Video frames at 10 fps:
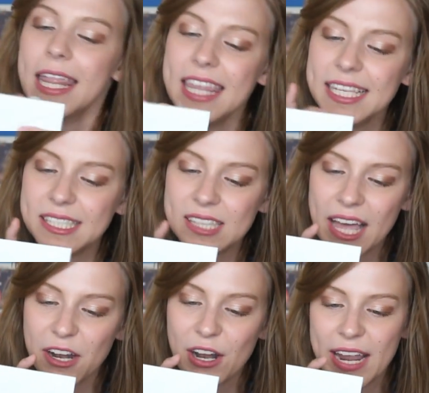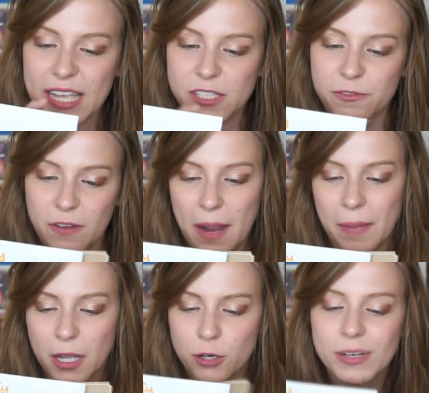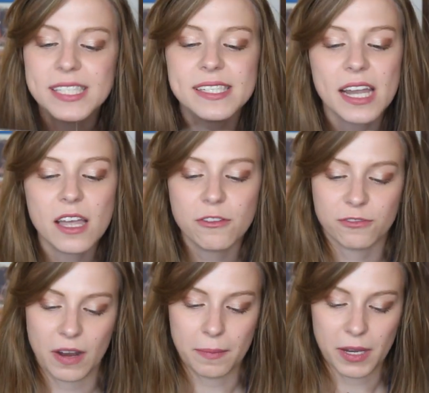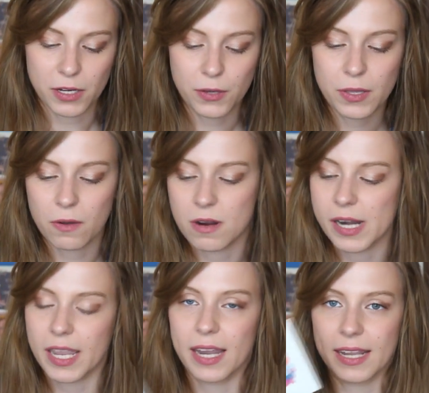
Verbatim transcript: This letter is from Krista from New York,